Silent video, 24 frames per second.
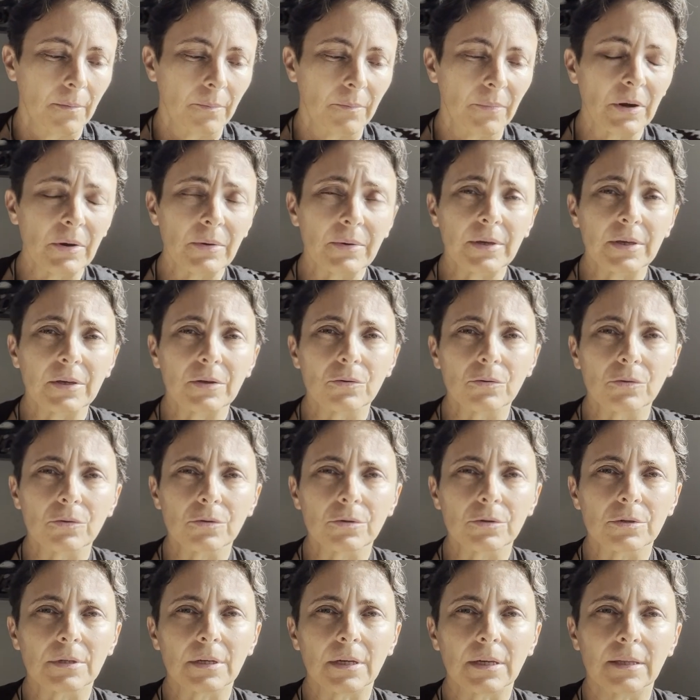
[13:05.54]
very
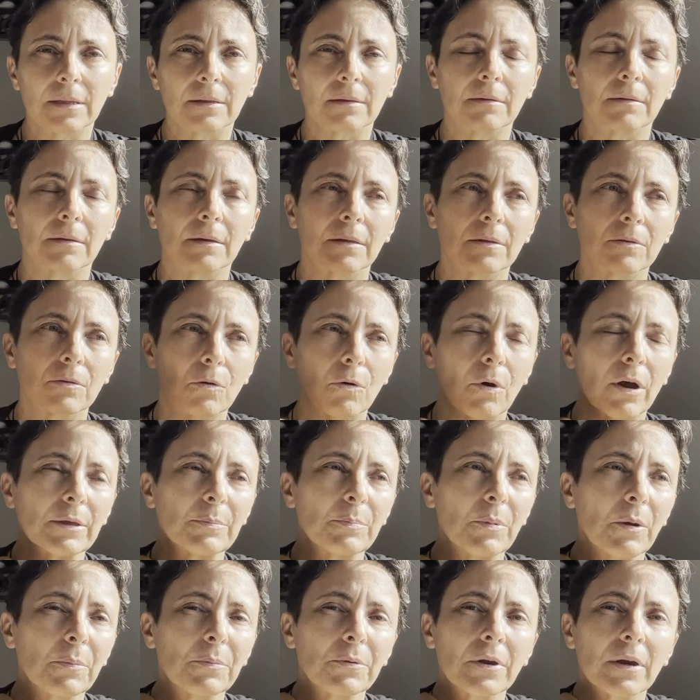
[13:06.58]
used and quite
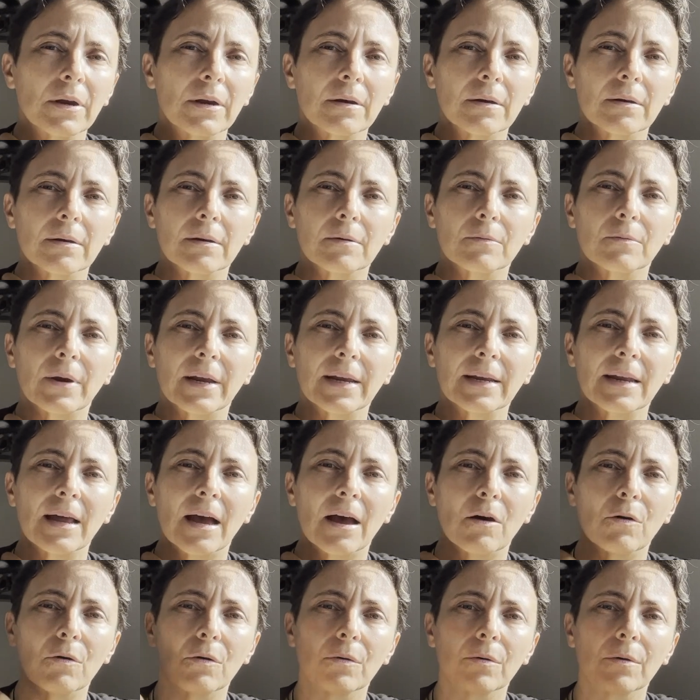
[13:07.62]
popular right
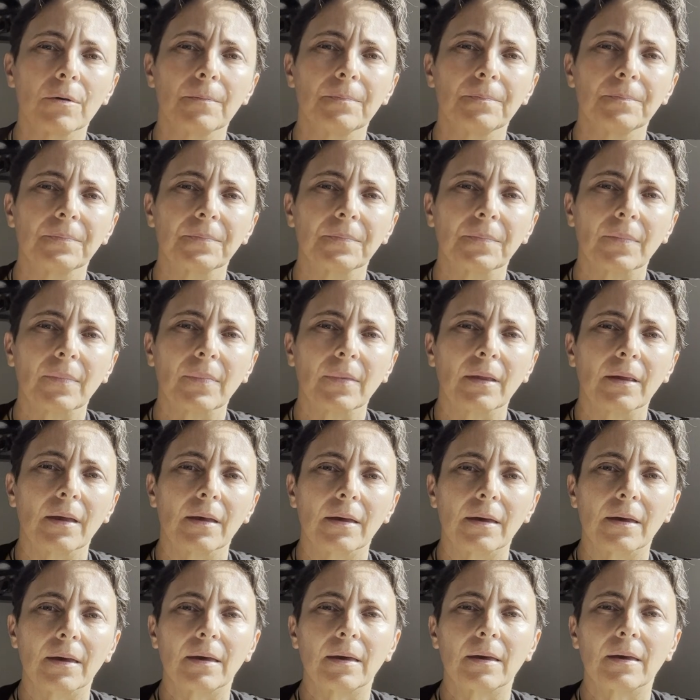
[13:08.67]
now.
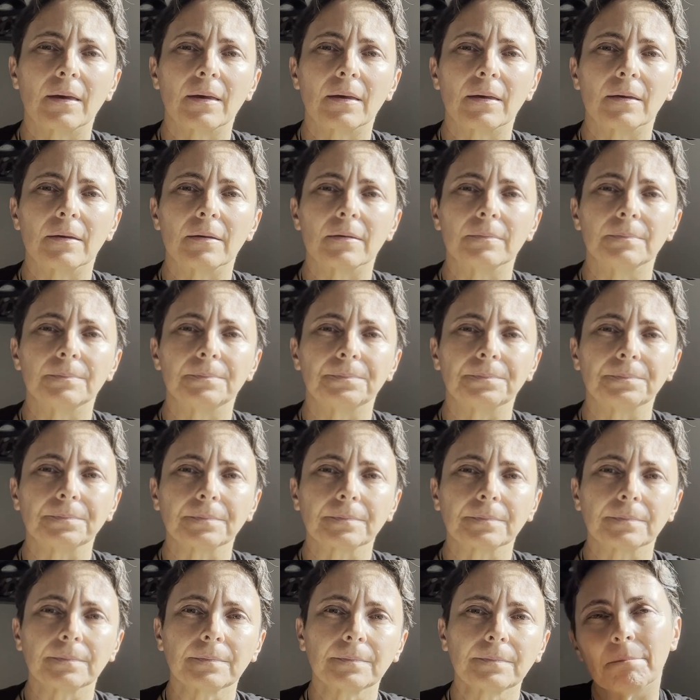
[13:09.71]
Uh,
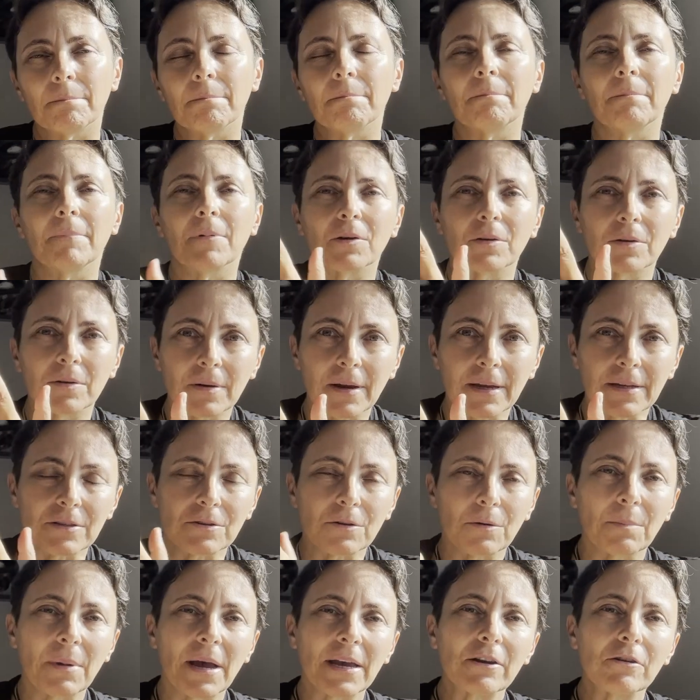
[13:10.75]
all right,
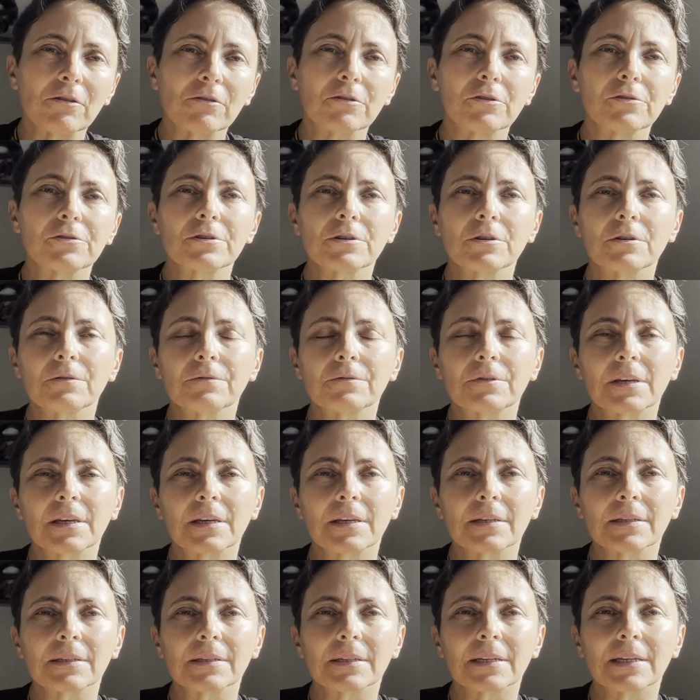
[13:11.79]
so my conclusion of
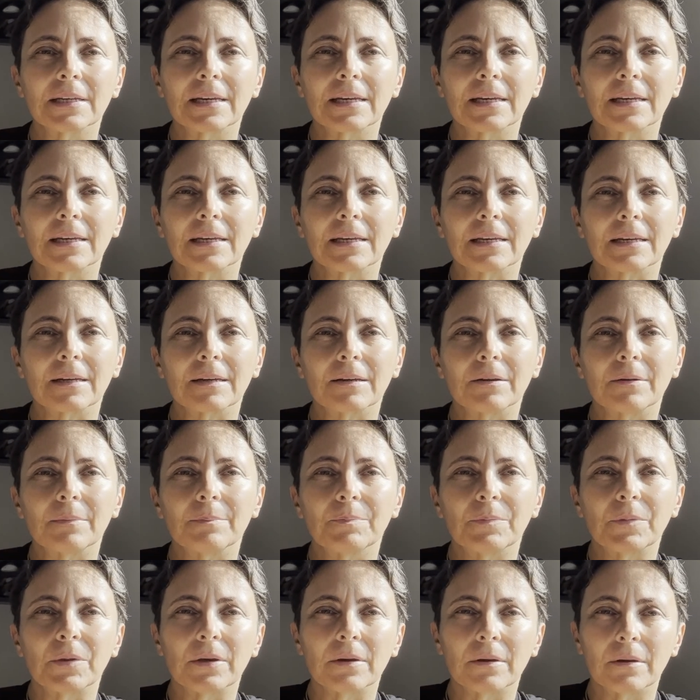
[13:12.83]
this
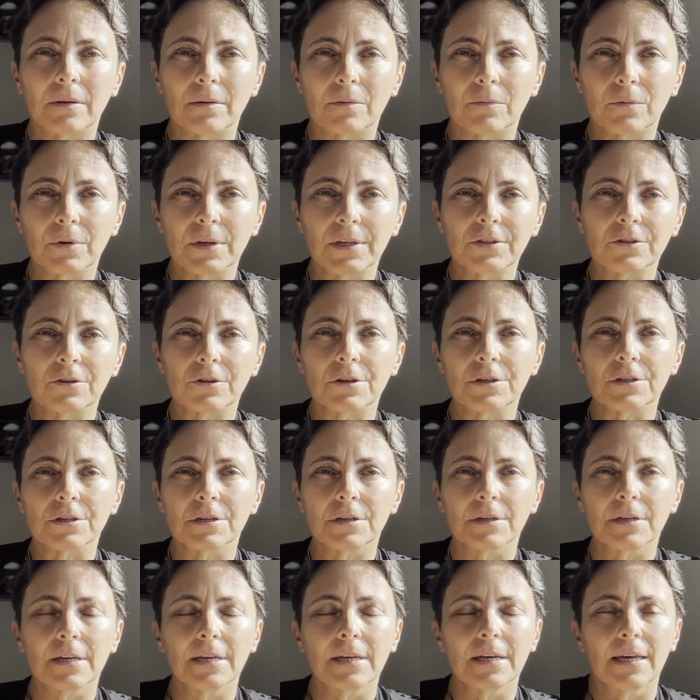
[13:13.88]

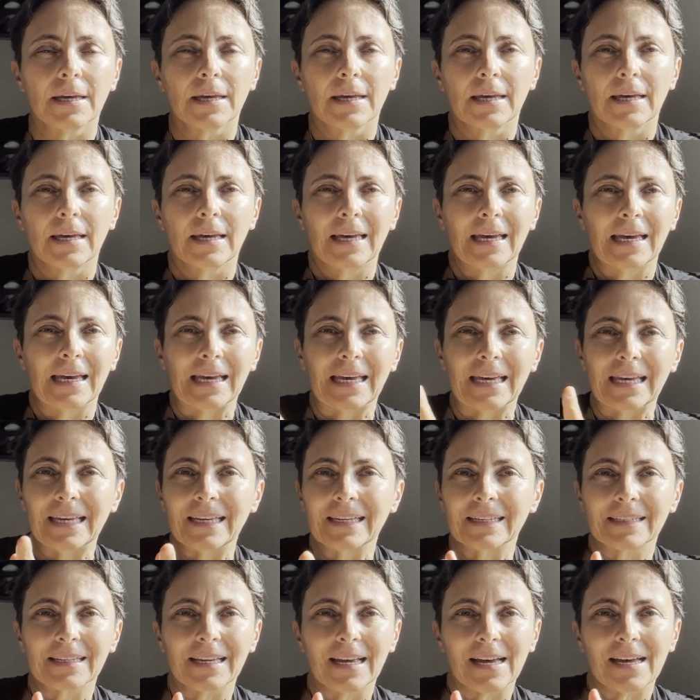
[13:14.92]
research
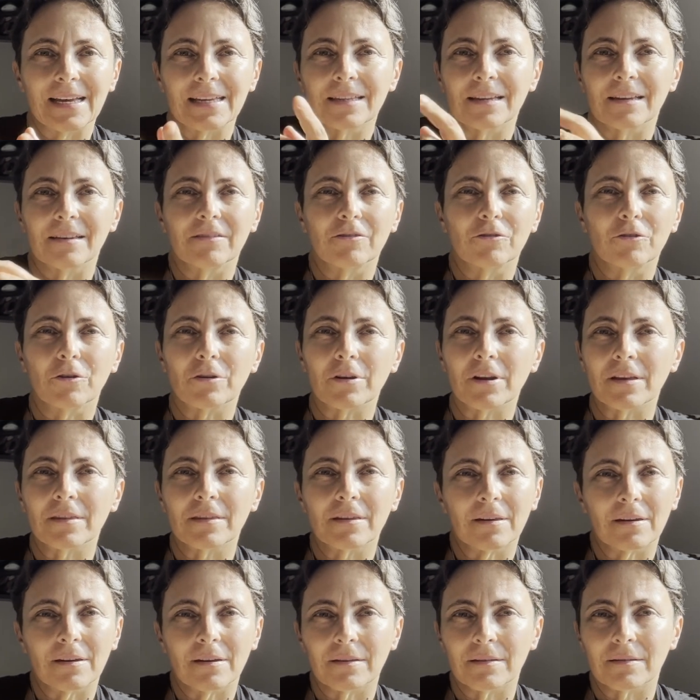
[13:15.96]
is that Nora
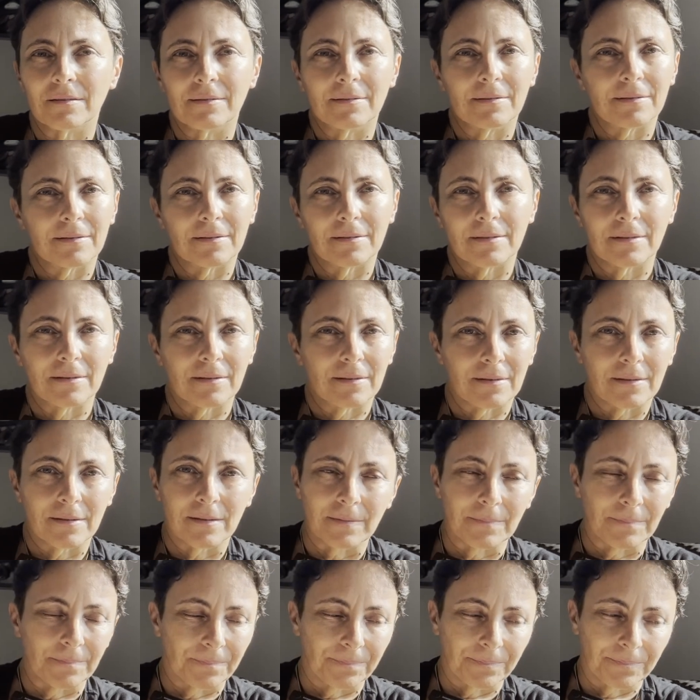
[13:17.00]
didn't
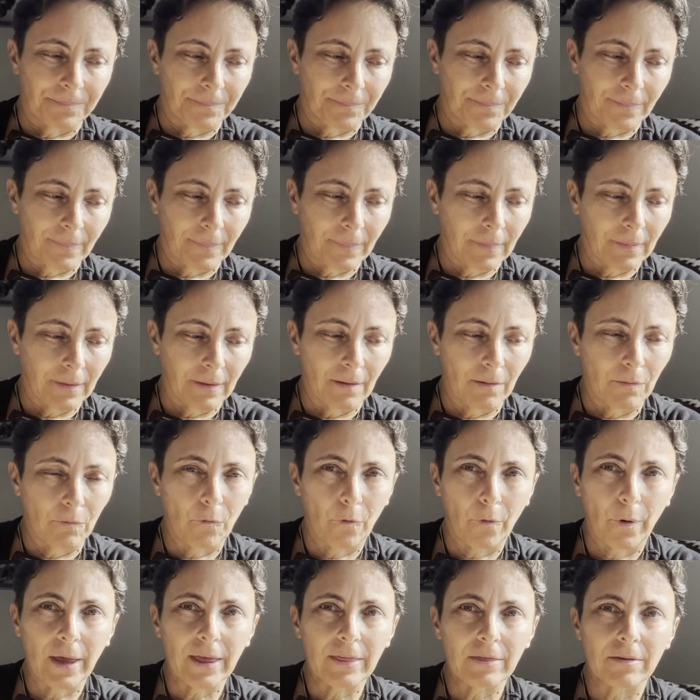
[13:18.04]

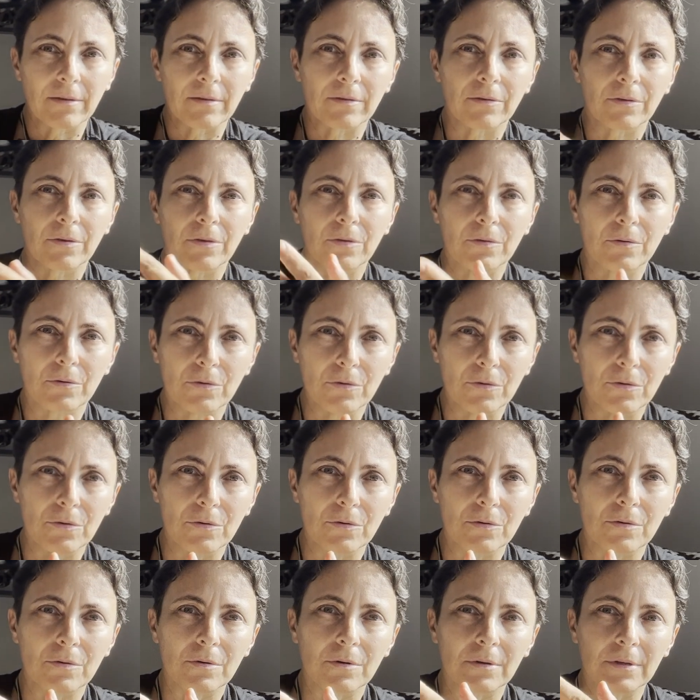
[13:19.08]
went
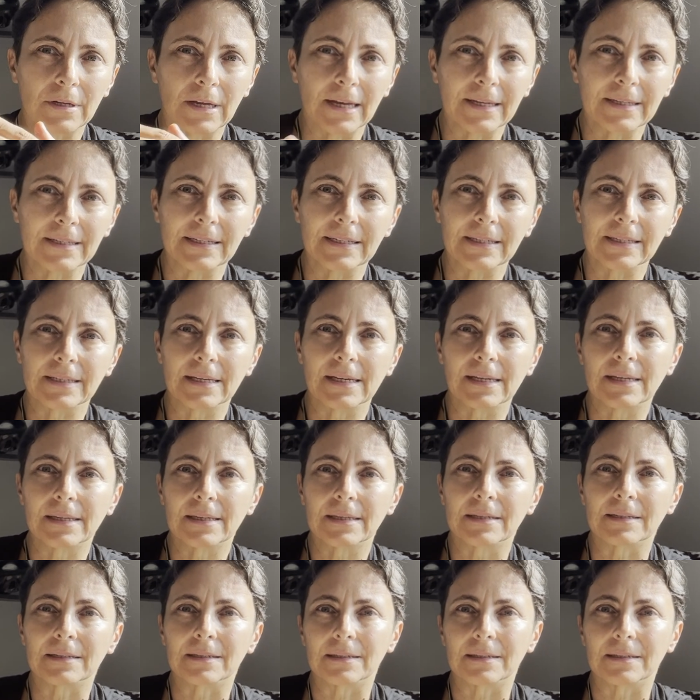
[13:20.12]
through assisted